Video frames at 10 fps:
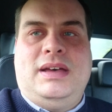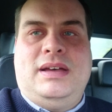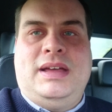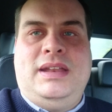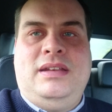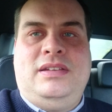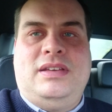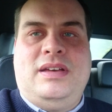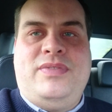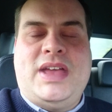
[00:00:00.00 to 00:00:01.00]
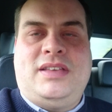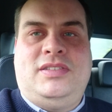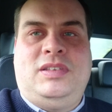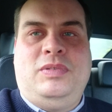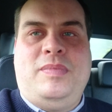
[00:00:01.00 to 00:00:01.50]
And the
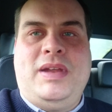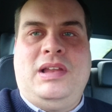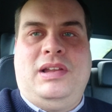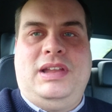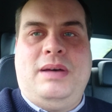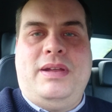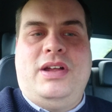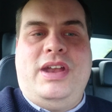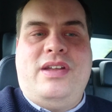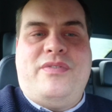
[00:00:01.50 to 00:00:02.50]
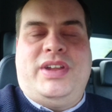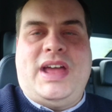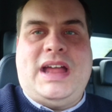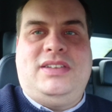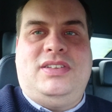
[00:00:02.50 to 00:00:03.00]
excess would have been a lot lower. Not that I
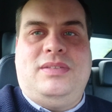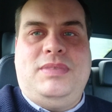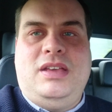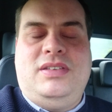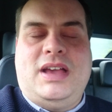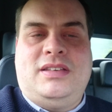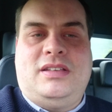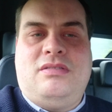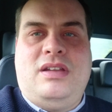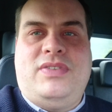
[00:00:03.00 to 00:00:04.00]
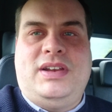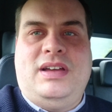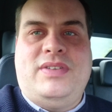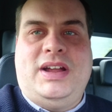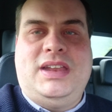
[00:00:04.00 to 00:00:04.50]
had to use the excess or anything
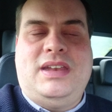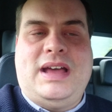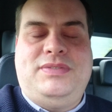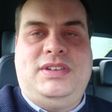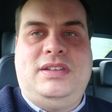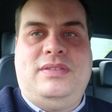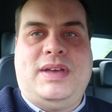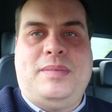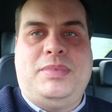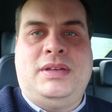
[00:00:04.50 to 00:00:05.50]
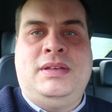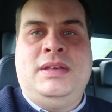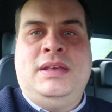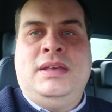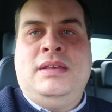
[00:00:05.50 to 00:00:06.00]
like that. I didn't have to do that, but
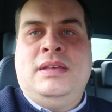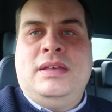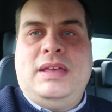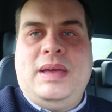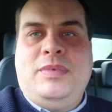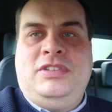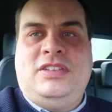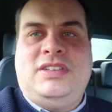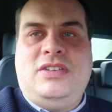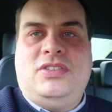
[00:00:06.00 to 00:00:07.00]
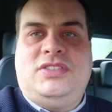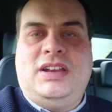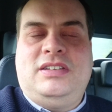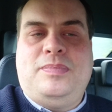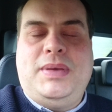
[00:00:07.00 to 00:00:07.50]
it was just
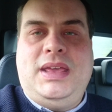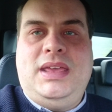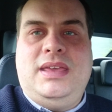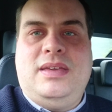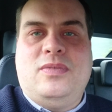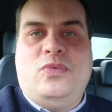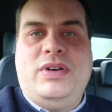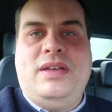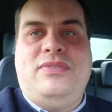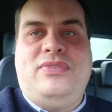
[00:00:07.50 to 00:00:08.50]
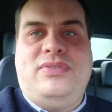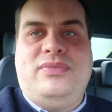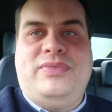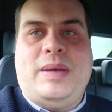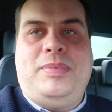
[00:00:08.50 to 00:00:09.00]
interesting to be with
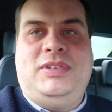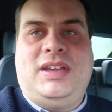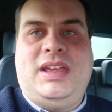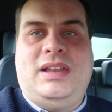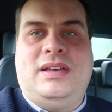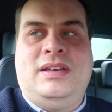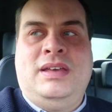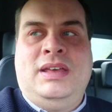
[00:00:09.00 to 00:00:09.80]
that particular